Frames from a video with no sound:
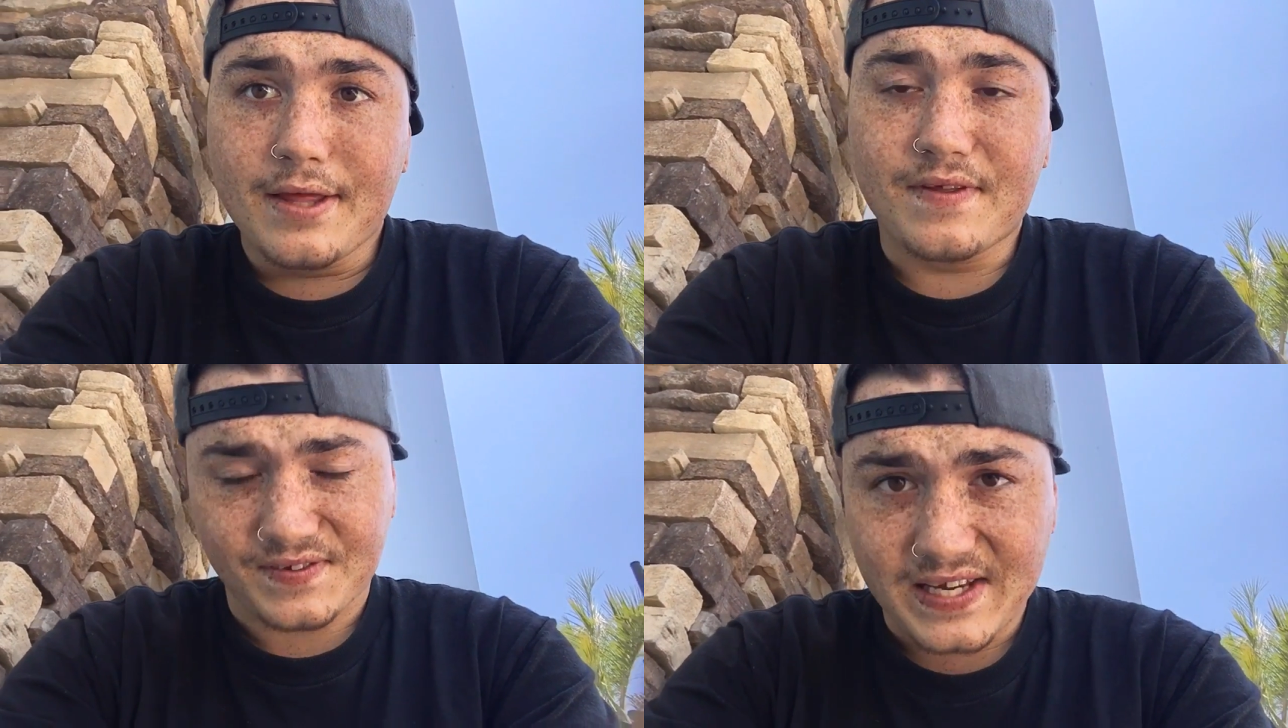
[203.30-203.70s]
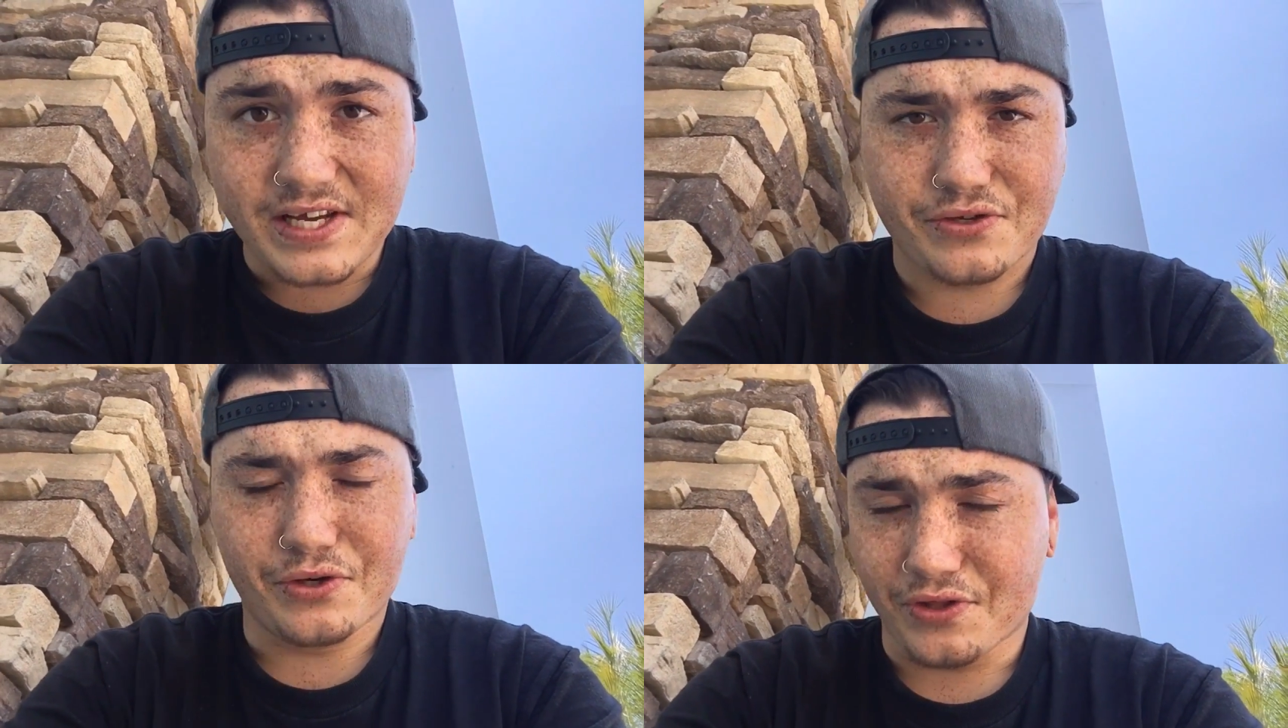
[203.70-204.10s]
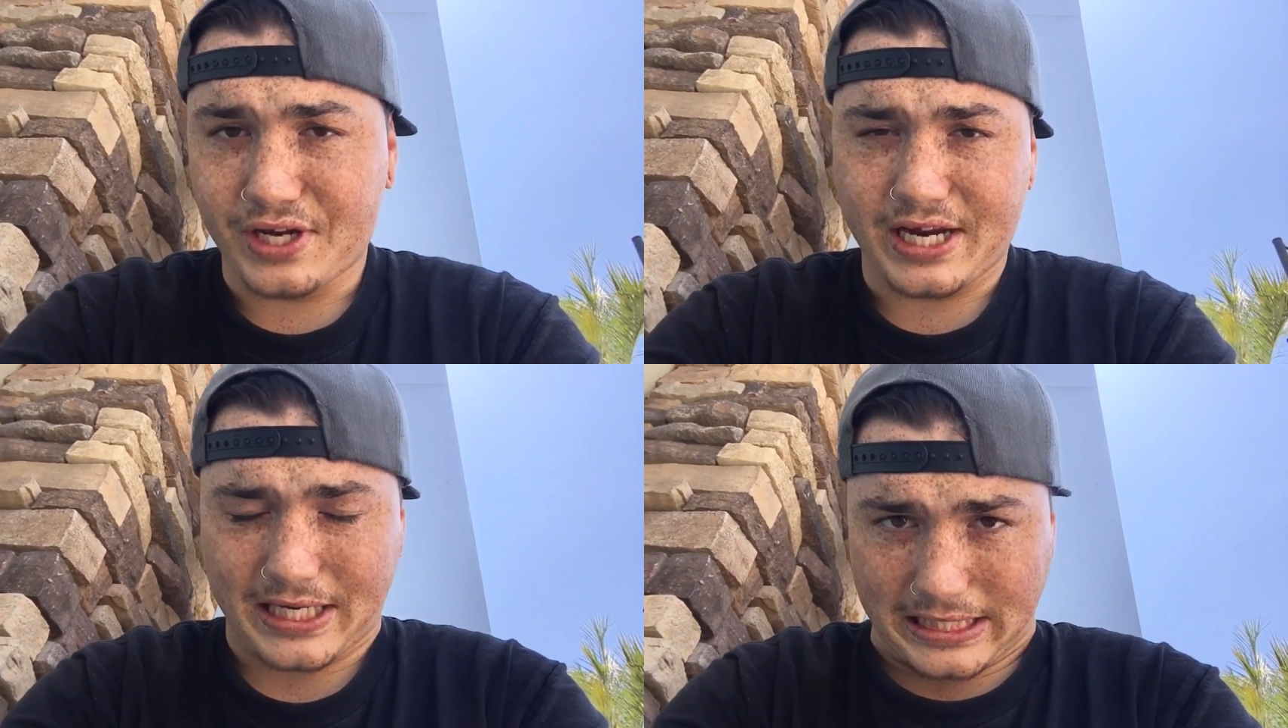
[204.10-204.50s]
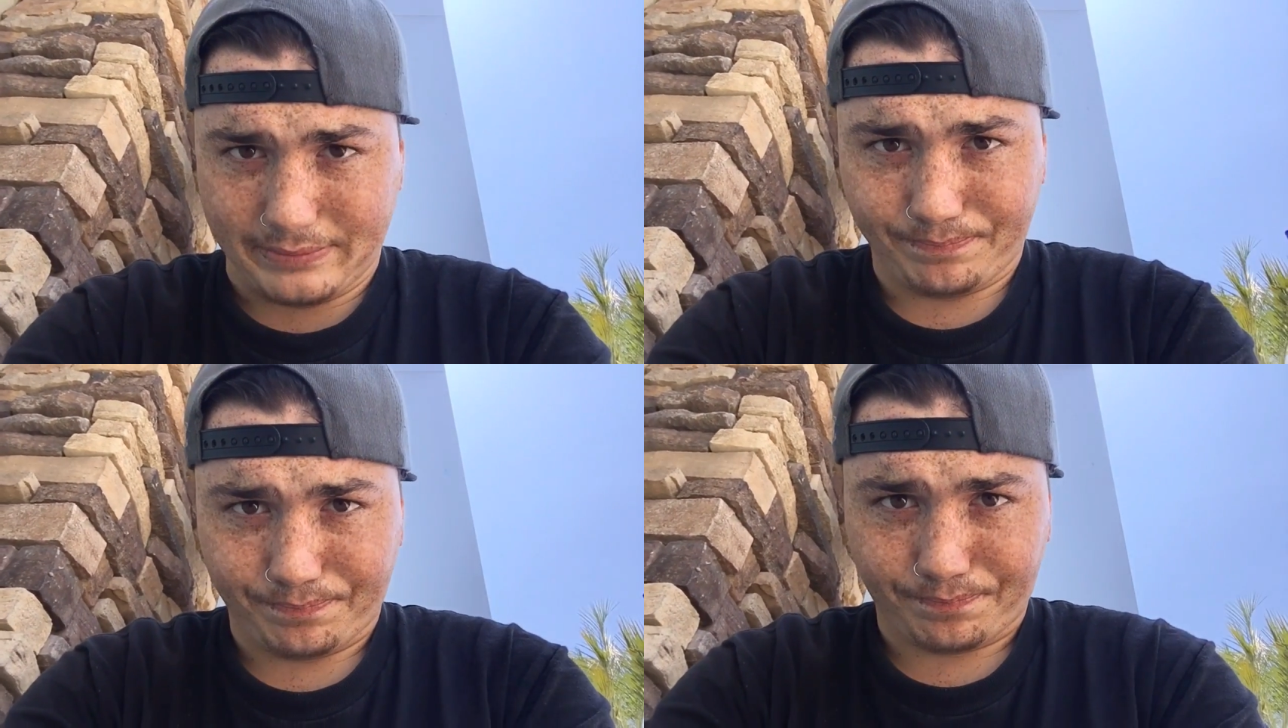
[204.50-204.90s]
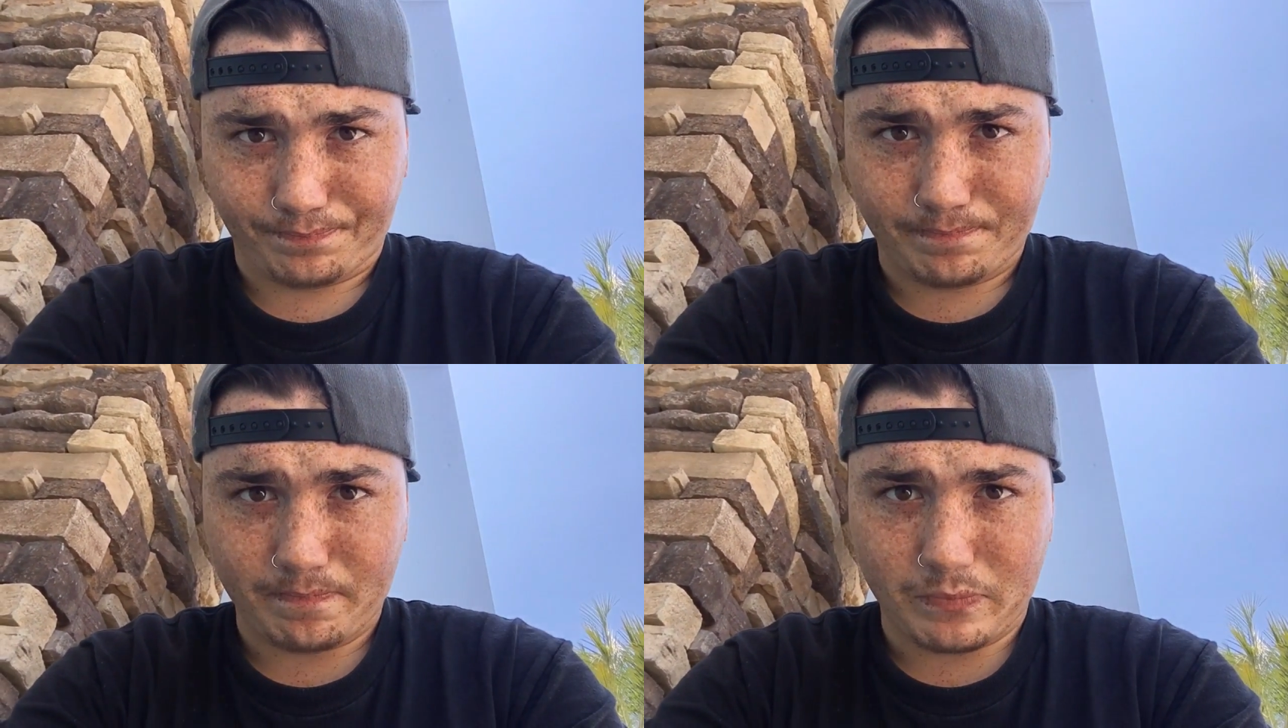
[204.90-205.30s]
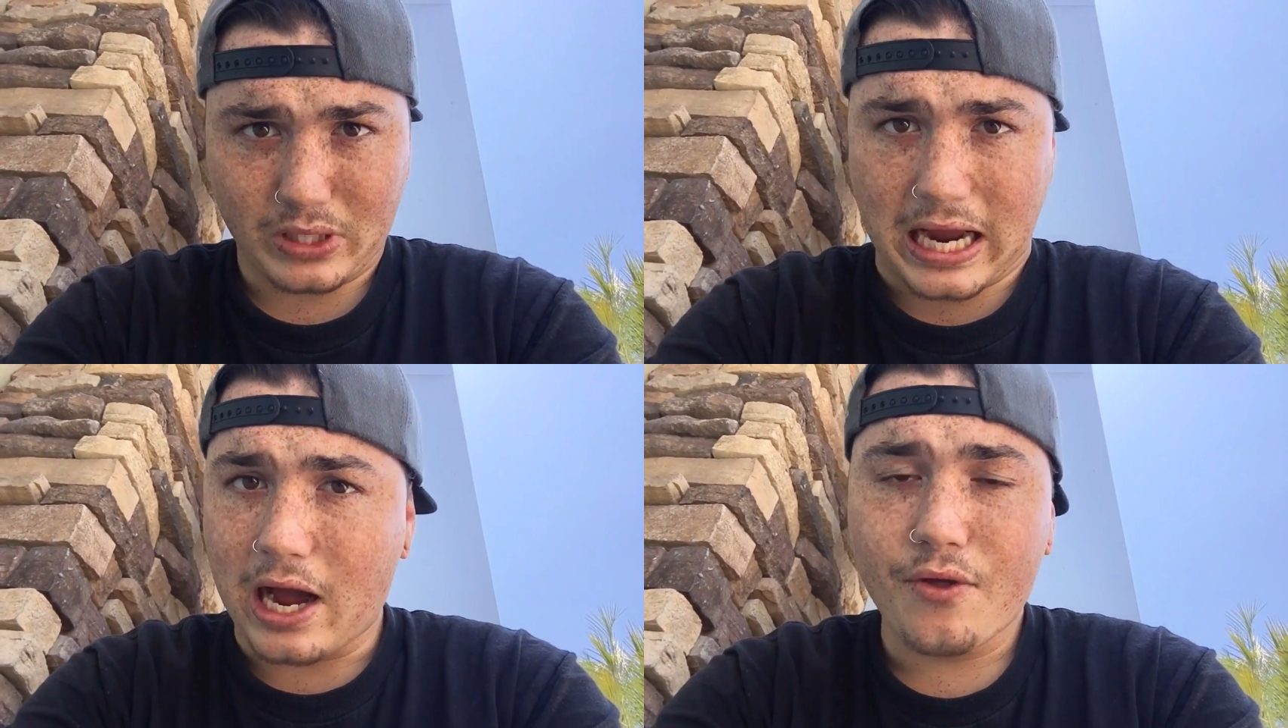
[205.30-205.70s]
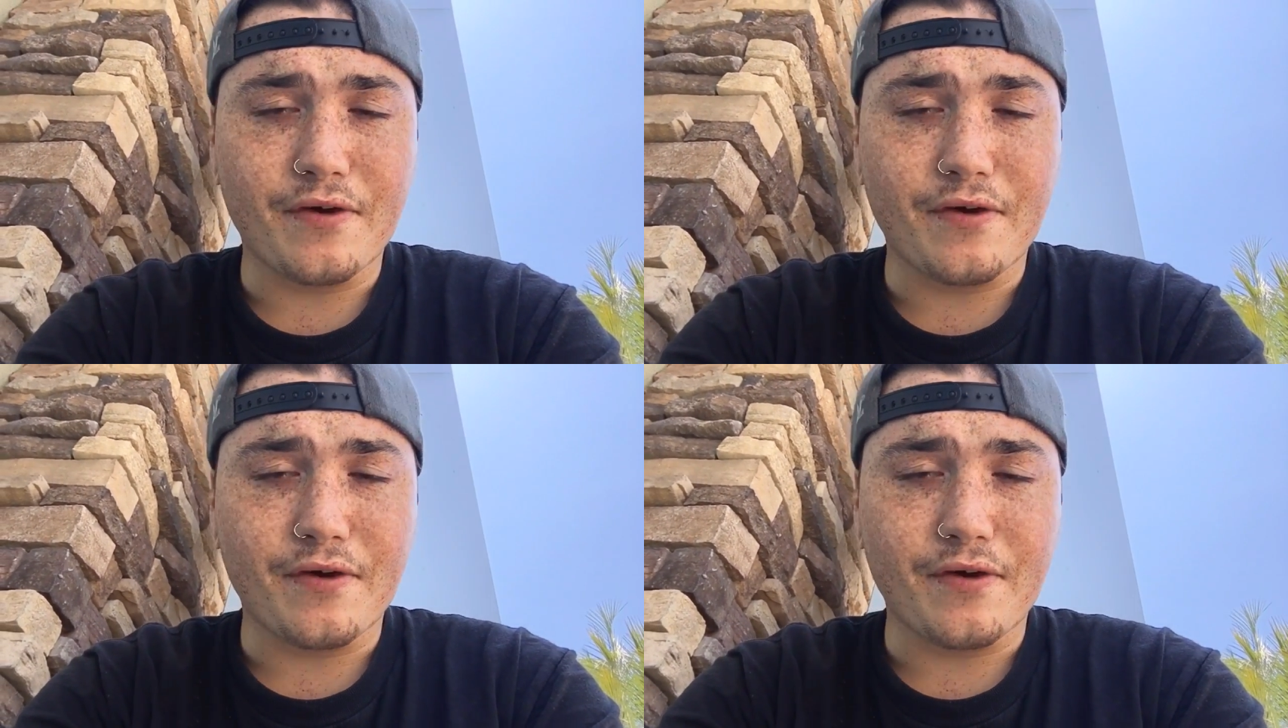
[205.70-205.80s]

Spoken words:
this gas scooter that I got, how